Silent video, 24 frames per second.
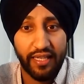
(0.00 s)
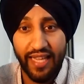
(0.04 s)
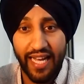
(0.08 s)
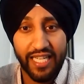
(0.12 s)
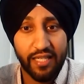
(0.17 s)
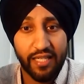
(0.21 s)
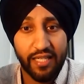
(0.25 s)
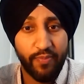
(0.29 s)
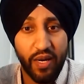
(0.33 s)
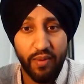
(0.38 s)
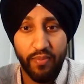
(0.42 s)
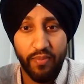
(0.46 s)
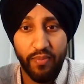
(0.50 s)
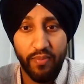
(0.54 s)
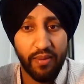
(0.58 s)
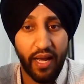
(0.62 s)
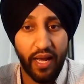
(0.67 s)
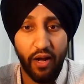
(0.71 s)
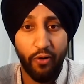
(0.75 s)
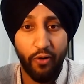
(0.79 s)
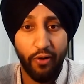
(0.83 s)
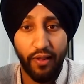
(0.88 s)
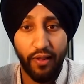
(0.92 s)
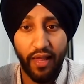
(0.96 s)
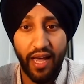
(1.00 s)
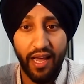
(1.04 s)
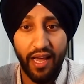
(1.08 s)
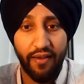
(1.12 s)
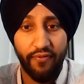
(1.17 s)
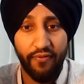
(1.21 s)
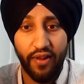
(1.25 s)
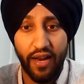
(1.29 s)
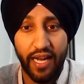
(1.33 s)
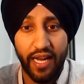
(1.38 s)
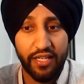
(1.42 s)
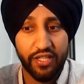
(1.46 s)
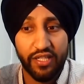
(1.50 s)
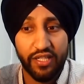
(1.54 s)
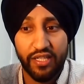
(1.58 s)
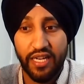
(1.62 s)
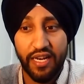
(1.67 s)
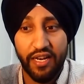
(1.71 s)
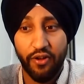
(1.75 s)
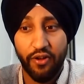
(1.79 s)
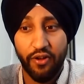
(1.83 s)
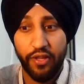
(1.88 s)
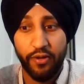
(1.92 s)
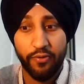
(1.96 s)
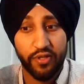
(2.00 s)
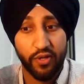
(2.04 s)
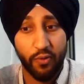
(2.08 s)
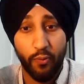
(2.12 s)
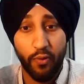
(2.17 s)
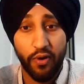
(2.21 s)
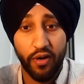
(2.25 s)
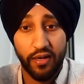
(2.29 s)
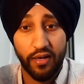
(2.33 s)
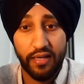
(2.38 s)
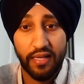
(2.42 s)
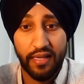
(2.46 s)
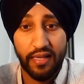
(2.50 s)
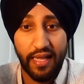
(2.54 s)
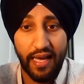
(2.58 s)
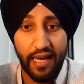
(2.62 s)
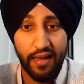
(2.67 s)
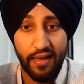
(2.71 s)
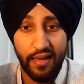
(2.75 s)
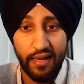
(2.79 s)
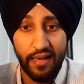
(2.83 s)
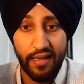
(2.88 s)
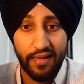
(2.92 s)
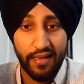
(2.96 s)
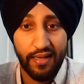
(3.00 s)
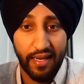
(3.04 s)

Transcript: that's been me my whole life, and I just didn't know there was a word to that.